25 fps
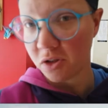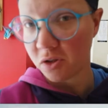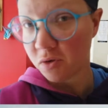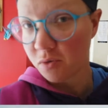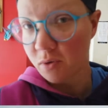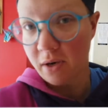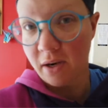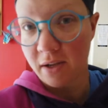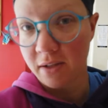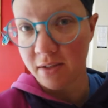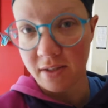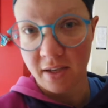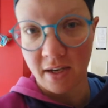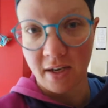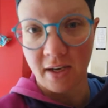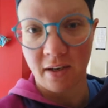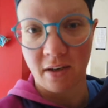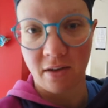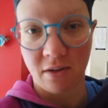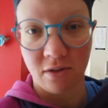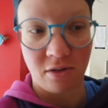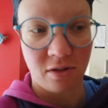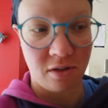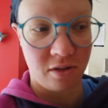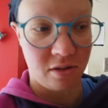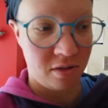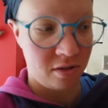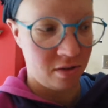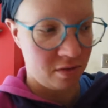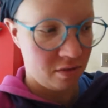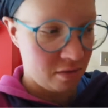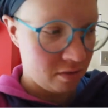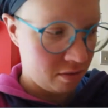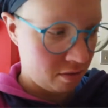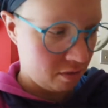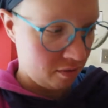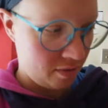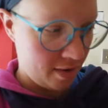just went outside because she's
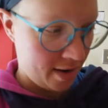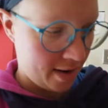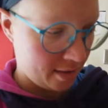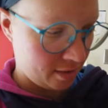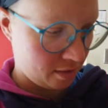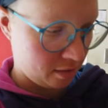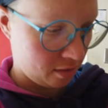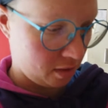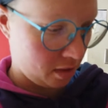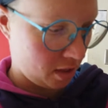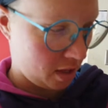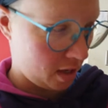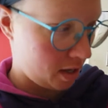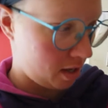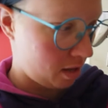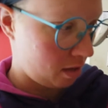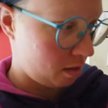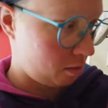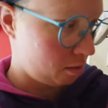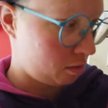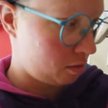faster than Kelly,